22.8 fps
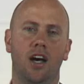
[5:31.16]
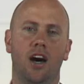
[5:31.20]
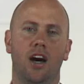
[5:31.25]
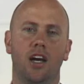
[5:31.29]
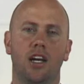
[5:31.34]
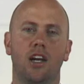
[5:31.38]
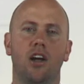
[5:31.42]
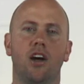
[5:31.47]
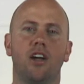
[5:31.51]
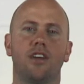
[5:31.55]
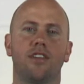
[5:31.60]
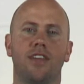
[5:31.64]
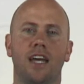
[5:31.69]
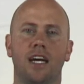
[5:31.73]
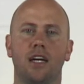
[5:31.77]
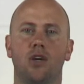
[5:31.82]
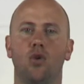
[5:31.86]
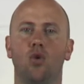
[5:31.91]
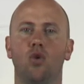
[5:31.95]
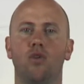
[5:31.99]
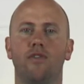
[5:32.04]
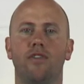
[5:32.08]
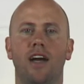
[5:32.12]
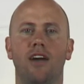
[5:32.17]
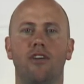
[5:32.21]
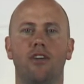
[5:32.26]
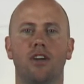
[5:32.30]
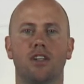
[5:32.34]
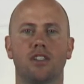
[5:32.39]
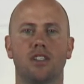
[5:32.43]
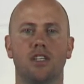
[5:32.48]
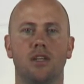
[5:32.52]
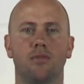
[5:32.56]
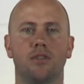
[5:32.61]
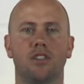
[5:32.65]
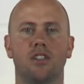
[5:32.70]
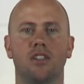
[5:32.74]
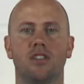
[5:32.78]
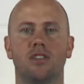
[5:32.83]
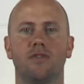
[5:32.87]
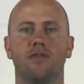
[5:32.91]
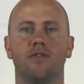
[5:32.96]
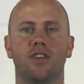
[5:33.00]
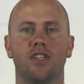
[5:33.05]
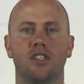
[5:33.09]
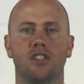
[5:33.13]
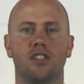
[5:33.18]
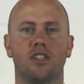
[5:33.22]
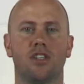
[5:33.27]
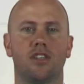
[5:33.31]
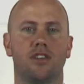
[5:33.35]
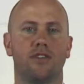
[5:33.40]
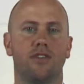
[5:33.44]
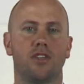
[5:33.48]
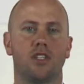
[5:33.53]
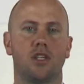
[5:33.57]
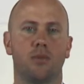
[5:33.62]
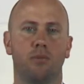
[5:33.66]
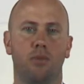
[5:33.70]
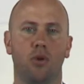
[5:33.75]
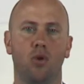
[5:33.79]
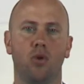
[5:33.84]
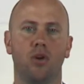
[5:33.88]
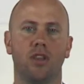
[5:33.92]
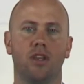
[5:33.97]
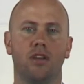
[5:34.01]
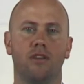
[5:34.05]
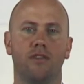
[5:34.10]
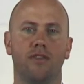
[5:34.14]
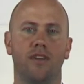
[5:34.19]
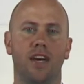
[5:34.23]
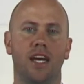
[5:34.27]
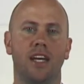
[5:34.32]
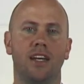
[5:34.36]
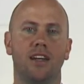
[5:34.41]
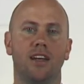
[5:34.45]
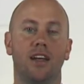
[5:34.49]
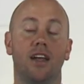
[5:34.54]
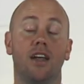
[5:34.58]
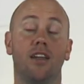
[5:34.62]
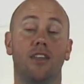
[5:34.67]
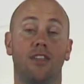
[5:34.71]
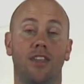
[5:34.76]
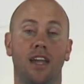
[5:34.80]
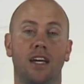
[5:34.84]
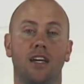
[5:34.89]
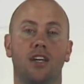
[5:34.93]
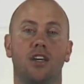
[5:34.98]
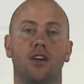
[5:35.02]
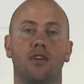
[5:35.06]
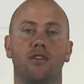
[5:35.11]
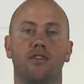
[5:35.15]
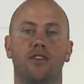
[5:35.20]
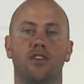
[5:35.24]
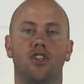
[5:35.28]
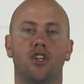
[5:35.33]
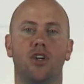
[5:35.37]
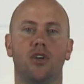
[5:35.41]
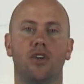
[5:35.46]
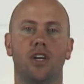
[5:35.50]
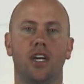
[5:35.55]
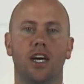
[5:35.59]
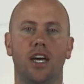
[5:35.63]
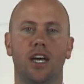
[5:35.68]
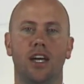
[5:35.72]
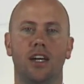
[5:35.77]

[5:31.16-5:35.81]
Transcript: I'd like to thank all of our exhibitors and visitors for supporting the event, and thank you for tuning